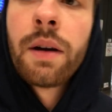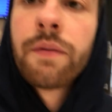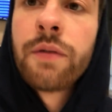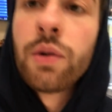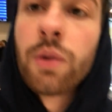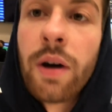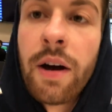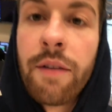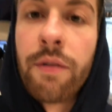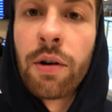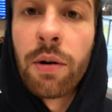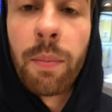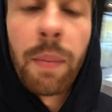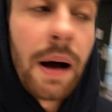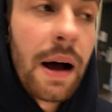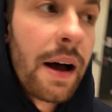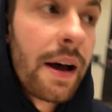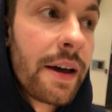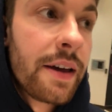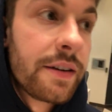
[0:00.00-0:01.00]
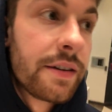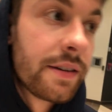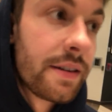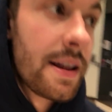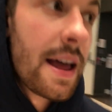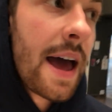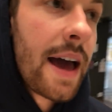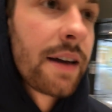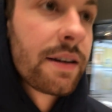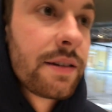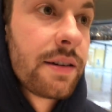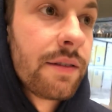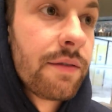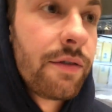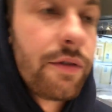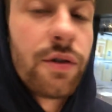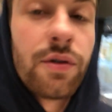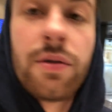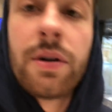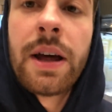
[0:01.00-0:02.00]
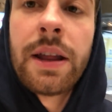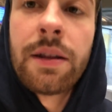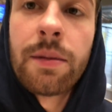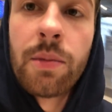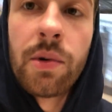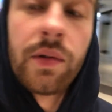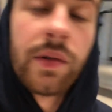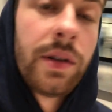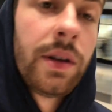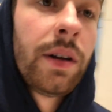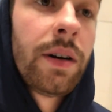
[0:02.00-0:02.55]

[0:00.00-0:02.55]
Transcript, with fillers: If you ever buy snacks and food at the movie